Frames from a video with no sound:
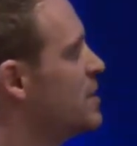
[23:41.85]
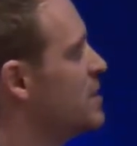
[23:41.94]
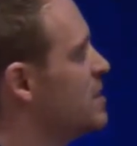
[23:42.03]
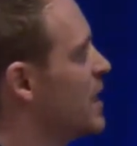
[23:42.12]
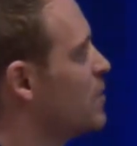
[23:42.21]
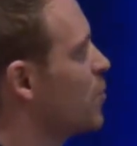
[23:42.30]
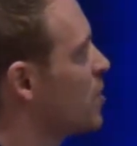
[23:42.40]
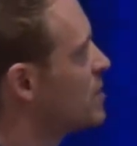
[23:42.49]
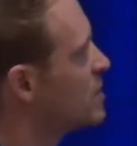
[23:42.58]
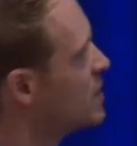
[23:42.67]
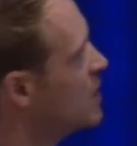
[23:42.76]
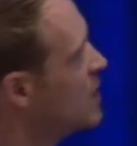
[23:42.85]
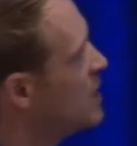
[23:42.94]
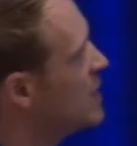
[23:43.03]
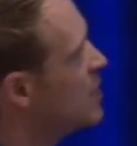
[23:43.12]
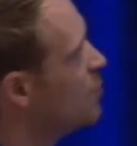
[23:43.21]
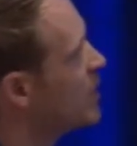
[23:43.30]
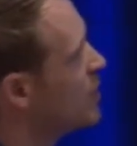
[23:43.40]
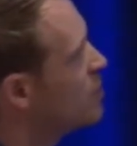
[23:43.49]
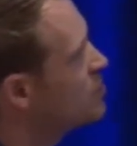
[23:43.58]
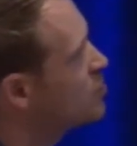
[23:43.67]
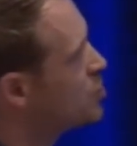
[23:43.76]
these networks. We can
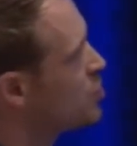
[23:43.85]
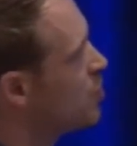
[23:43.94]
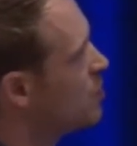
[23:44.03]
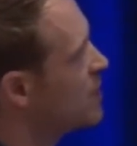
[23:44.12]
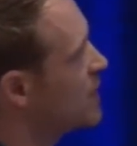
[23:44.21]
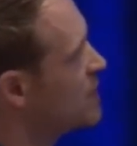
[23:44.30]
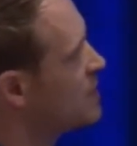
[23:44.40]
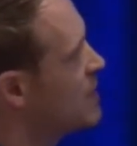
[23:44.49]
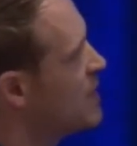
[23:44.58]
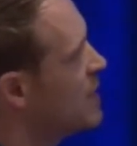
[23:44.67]
also show that